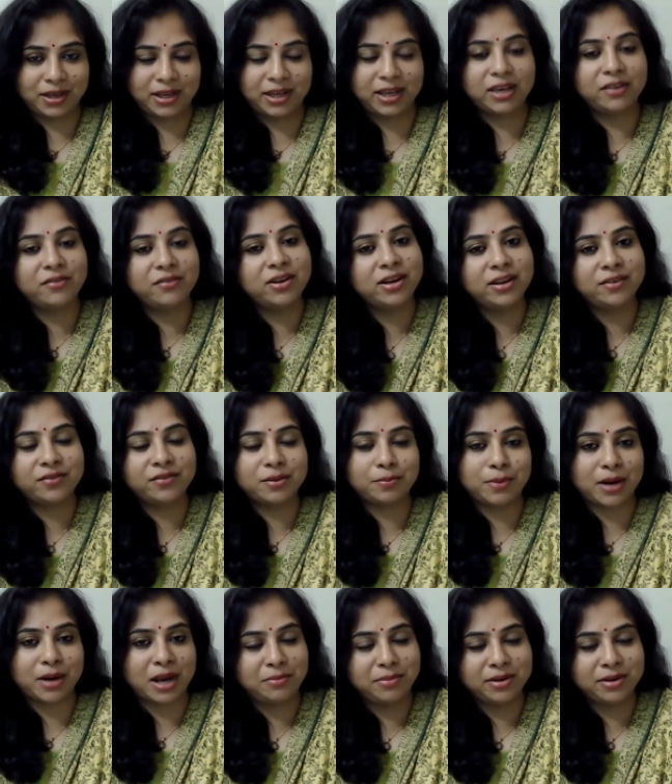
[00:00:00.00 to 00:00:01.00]
even if the
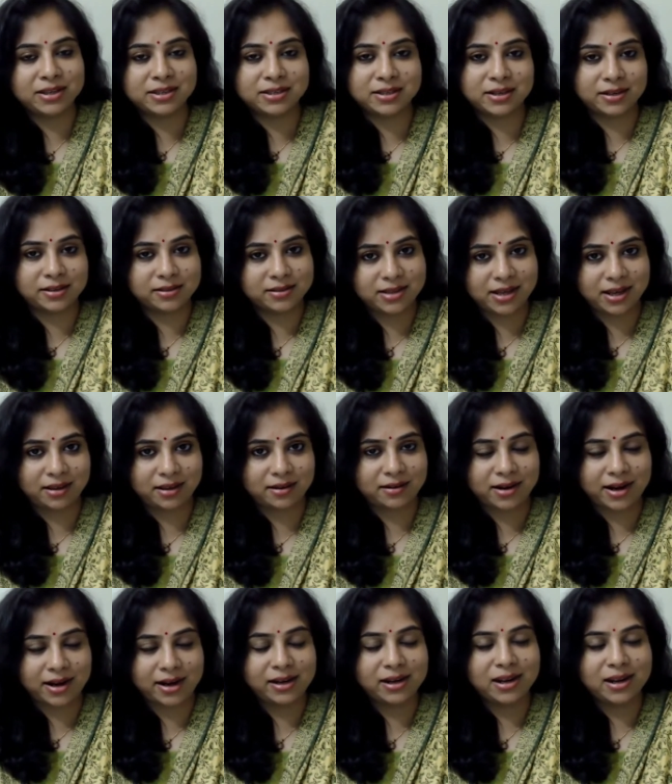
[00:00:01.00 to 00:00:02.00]
prime minister is there,
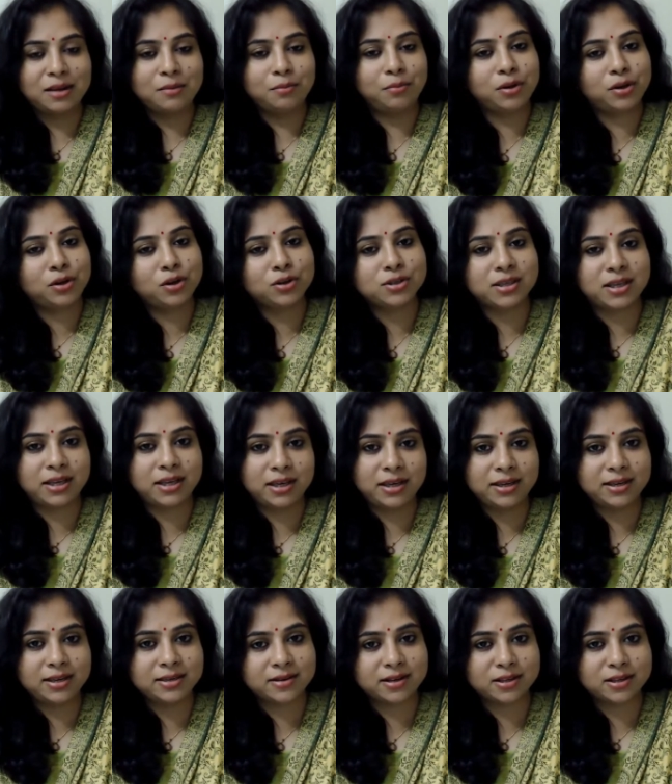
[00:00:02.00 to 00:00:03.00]
right? Because he
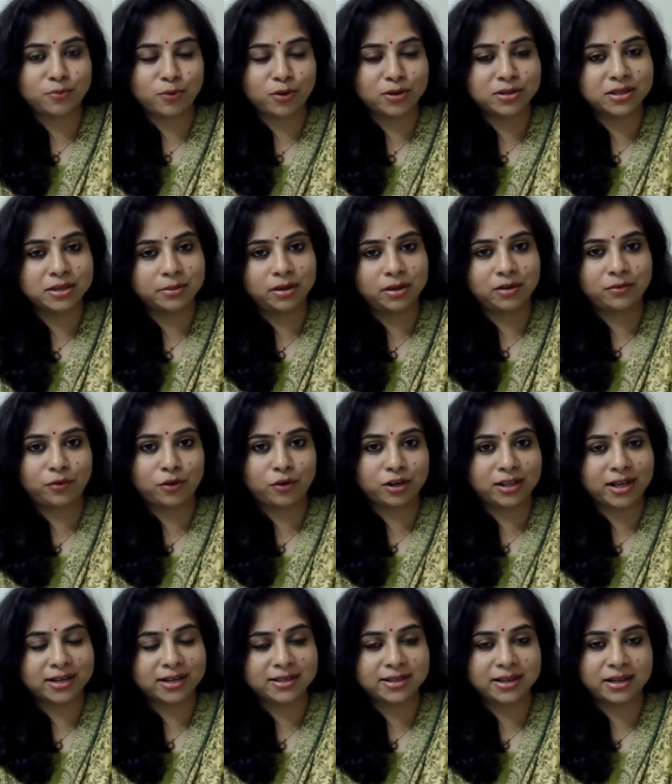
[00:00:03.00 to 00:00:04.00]
is responsible for
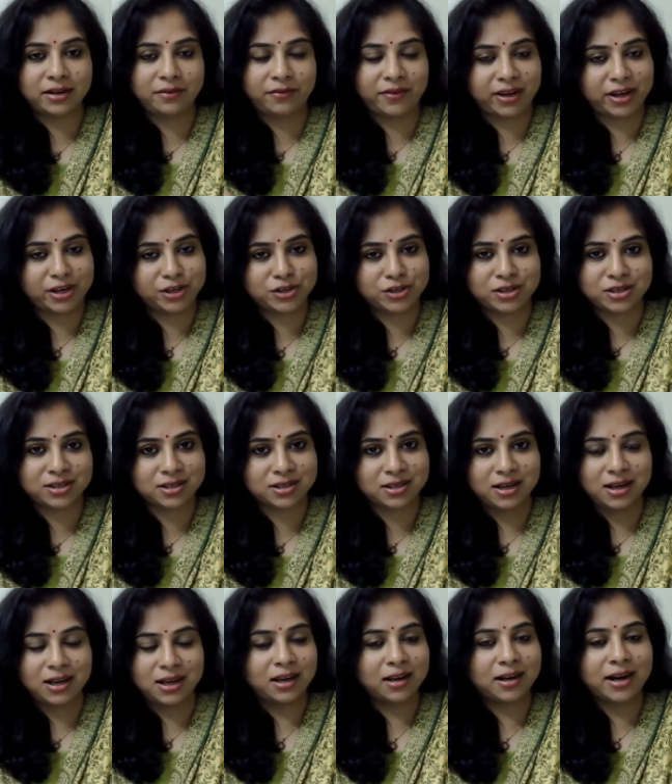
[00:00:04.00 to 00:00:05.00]
that significations,
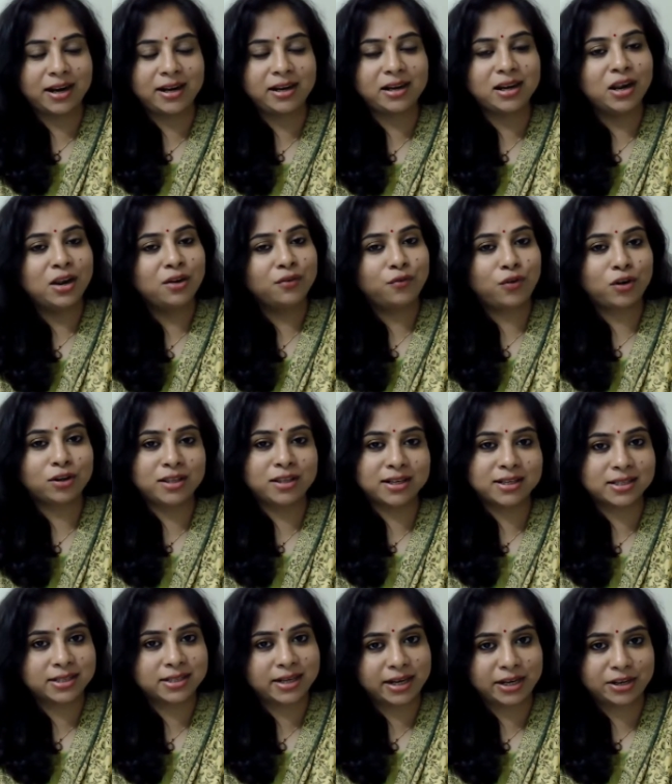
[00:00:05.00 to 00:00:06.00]
right? For that
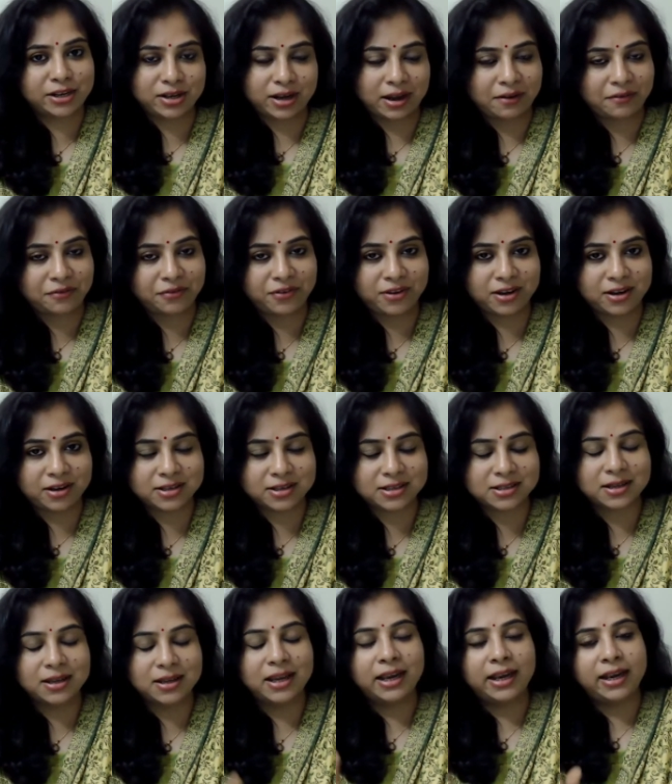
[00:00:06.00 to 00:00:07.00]
state affairs.
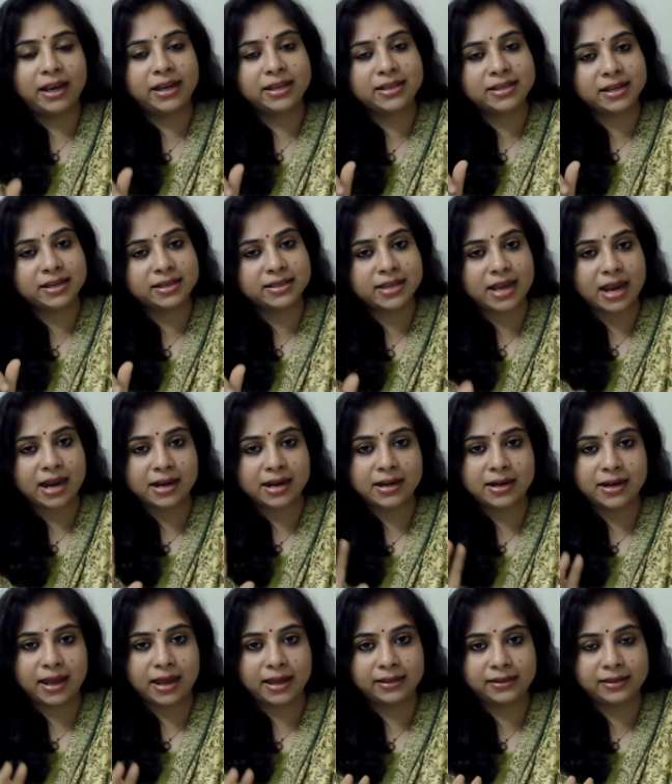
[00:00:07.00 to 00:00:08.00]
It's exactly
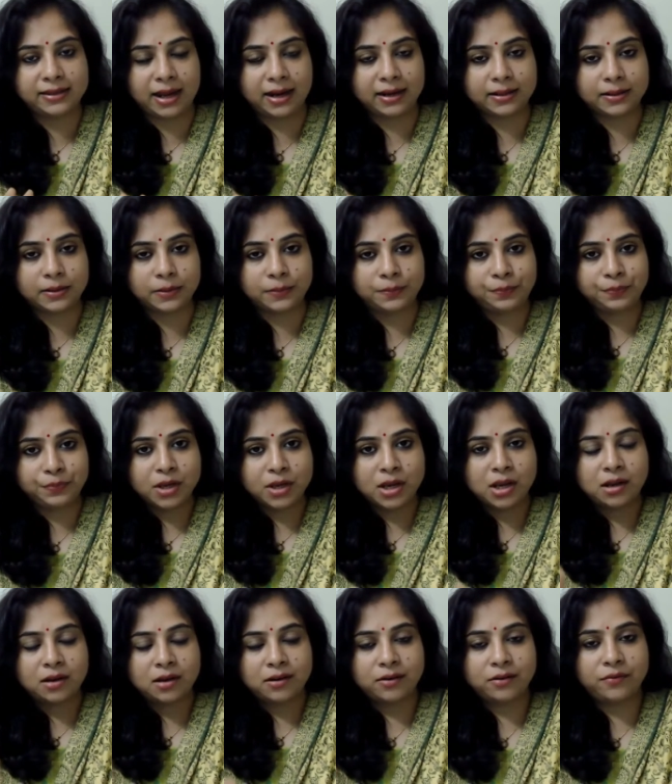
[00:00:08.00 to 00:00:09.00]
like that
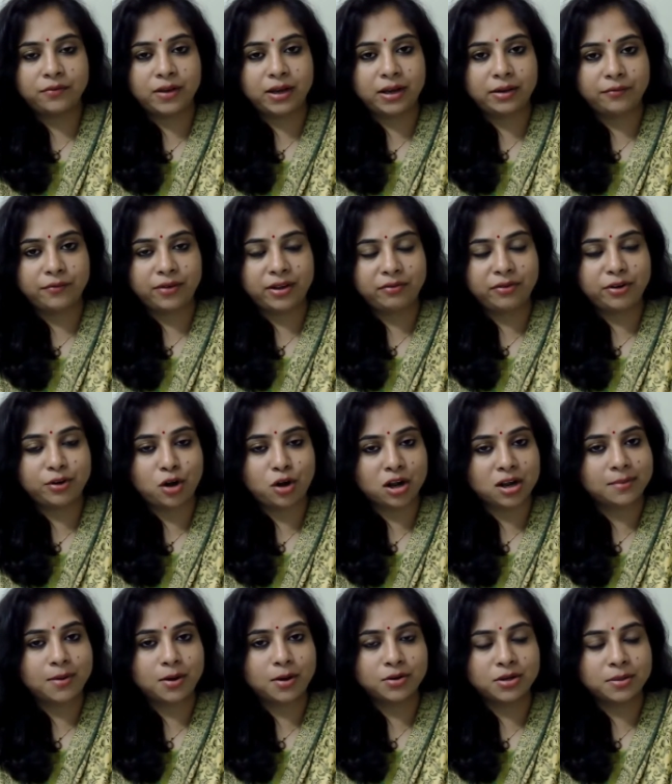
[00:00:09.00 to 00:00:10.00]
when we talk
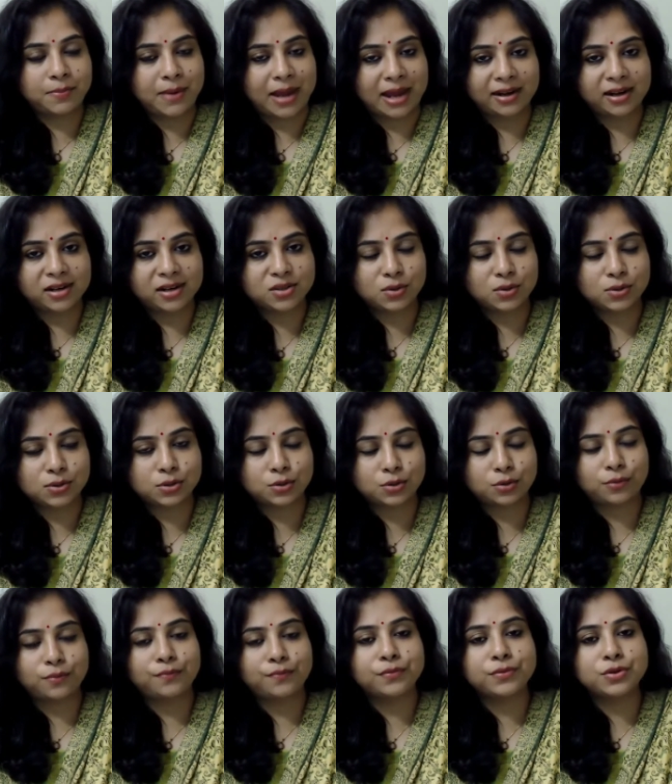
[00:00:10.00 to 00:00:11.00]
about the planets
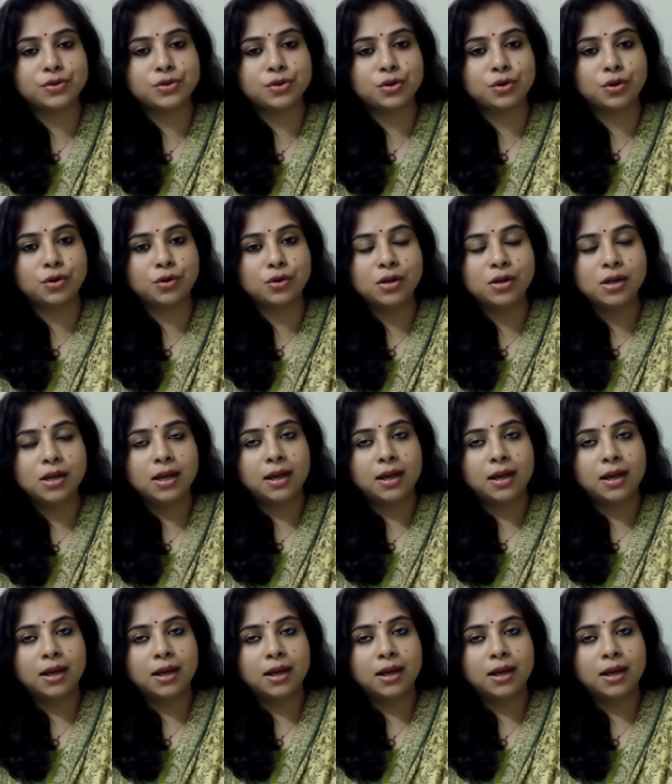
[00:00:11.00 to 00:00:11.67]
also. So